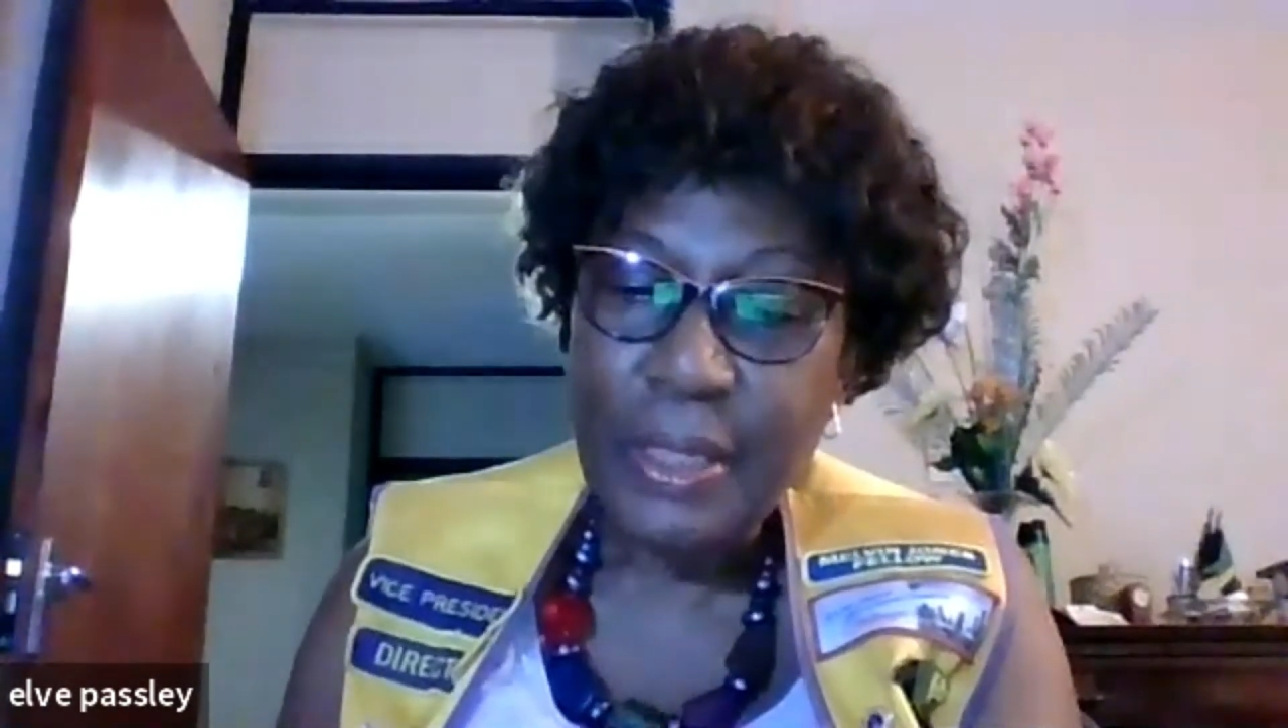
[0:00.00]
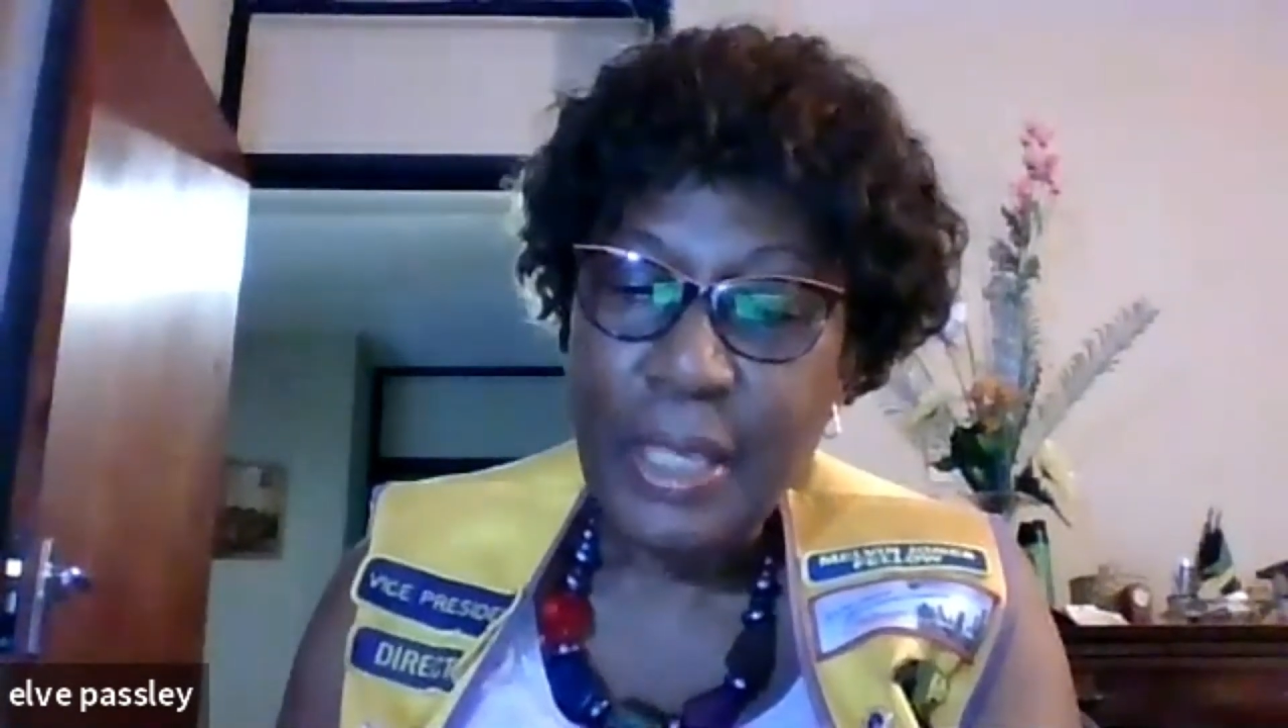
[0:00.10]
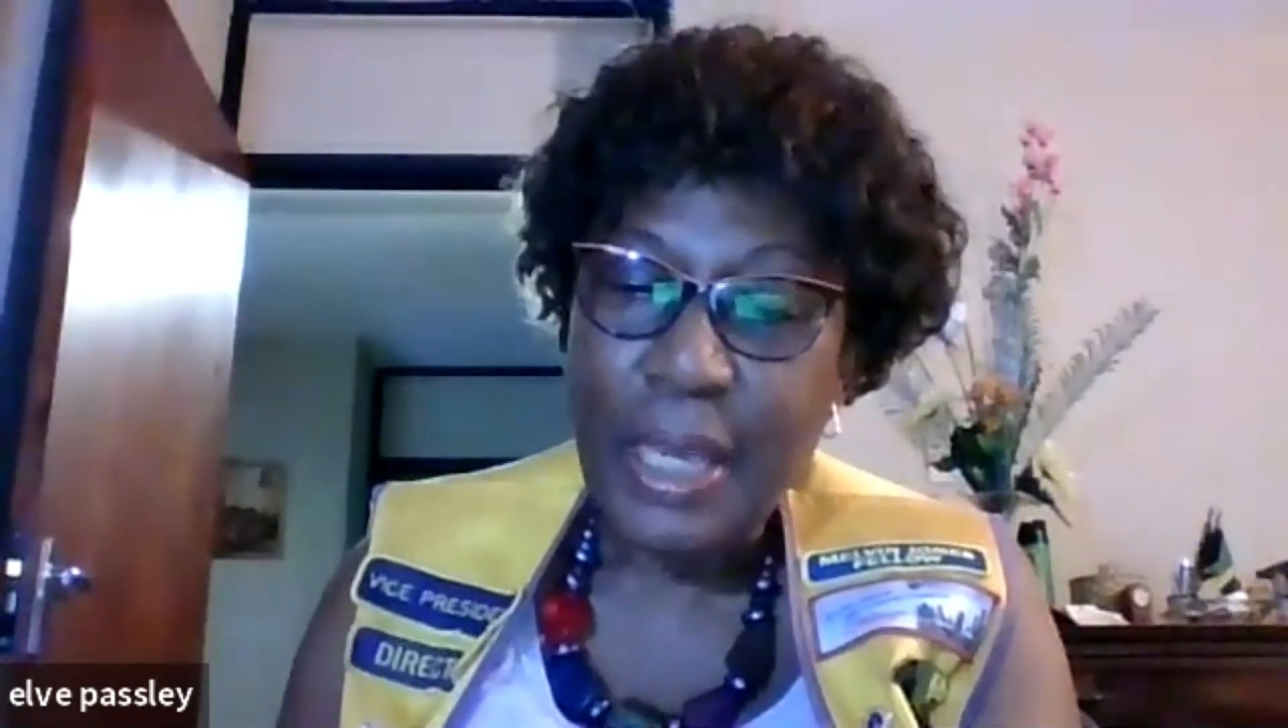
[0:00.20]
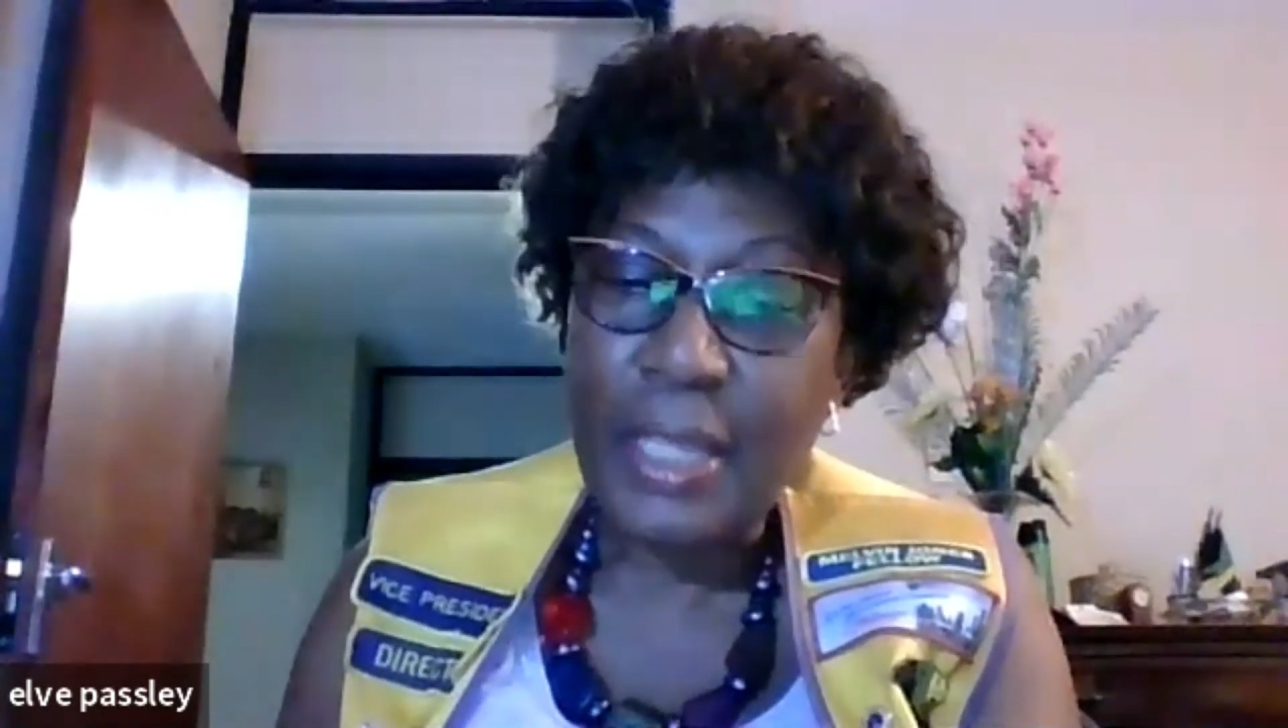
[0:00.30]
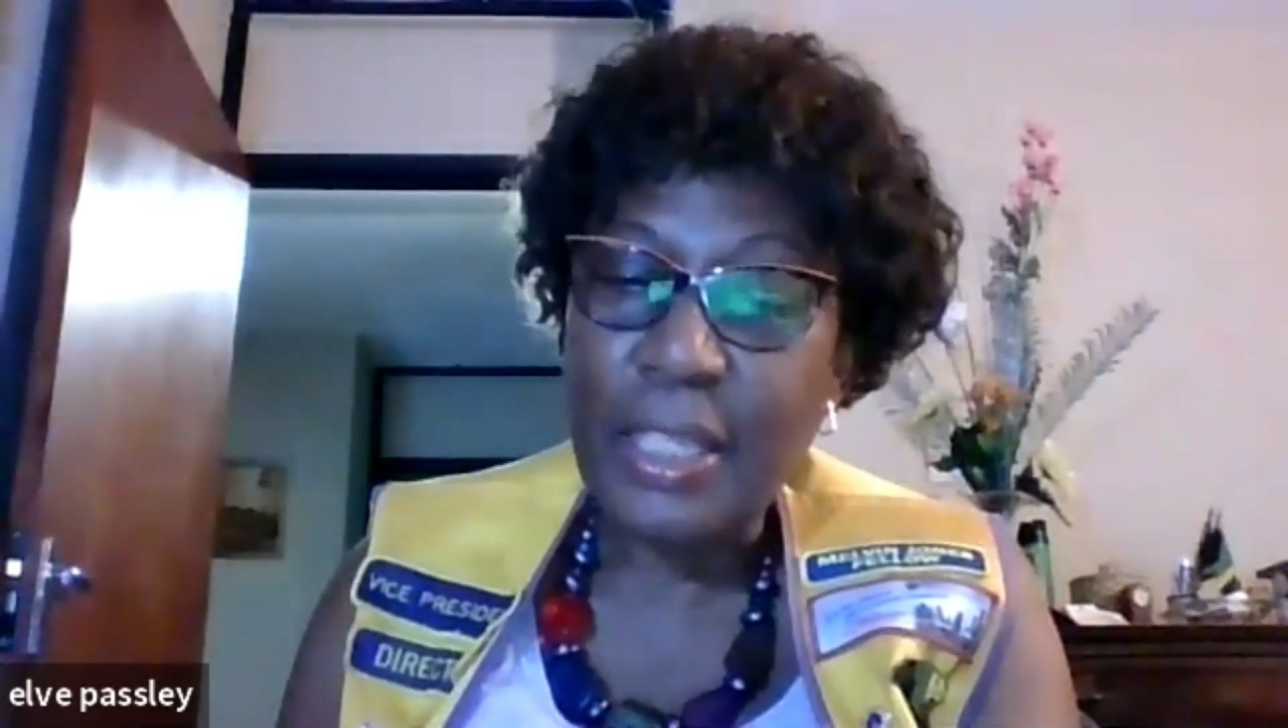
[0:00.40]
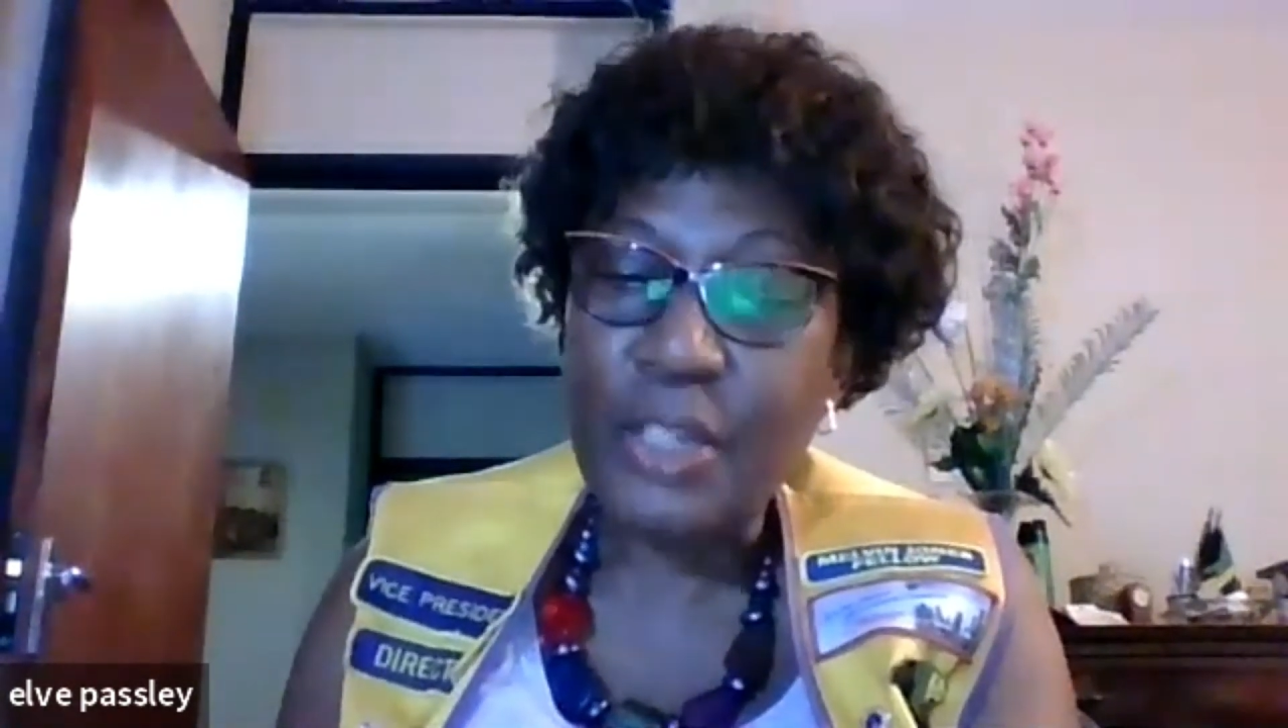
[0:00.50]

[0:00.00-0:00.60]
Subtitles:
and their